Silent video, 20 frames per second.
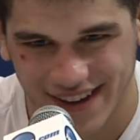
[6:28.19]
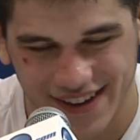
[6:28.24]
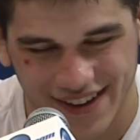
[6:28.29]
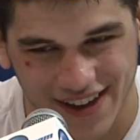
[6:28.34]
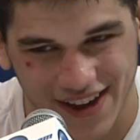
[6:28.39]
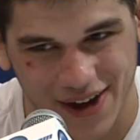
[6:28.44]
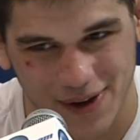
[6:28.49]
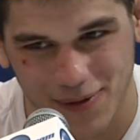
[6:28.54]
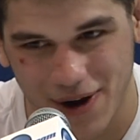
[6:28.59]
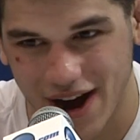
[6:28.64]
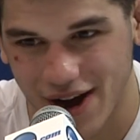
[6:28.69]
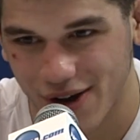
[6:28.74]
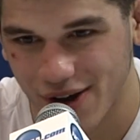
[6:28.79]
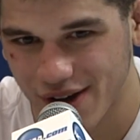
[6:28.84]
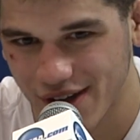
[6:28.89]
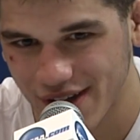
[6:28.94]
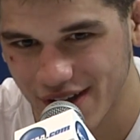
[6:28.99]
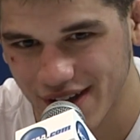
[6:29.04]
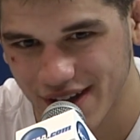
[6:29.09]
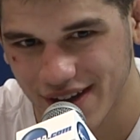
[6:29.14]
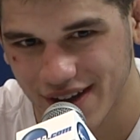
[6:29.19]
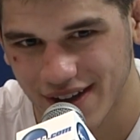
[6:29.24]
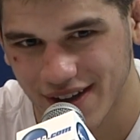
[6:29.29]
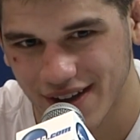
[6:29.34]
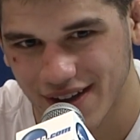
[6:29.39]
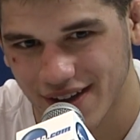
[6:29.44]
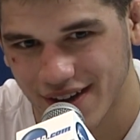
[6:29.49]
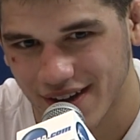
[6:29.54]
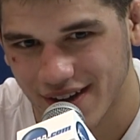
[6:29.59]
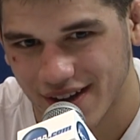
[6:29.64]
Like, wow.
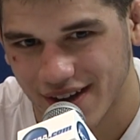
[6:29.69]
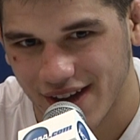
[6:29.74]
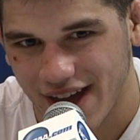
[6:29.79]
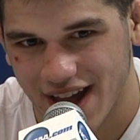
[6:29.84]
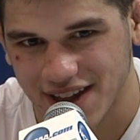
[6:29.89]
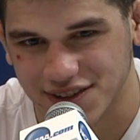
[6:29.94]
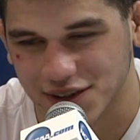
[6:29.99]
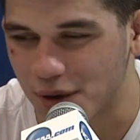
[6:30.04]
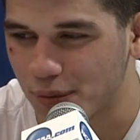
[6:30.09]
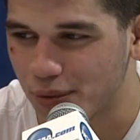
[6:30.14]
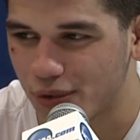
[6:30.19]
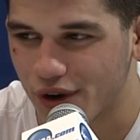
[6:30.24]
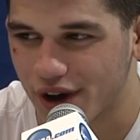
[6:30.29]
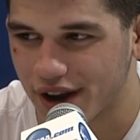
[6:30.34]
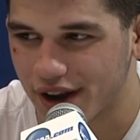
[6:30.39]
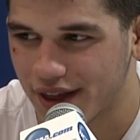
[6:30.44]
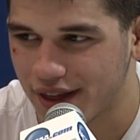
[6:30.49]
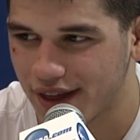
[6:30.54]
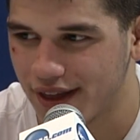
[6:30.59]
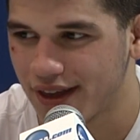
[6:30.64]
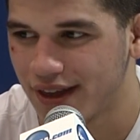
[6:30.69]
At some point,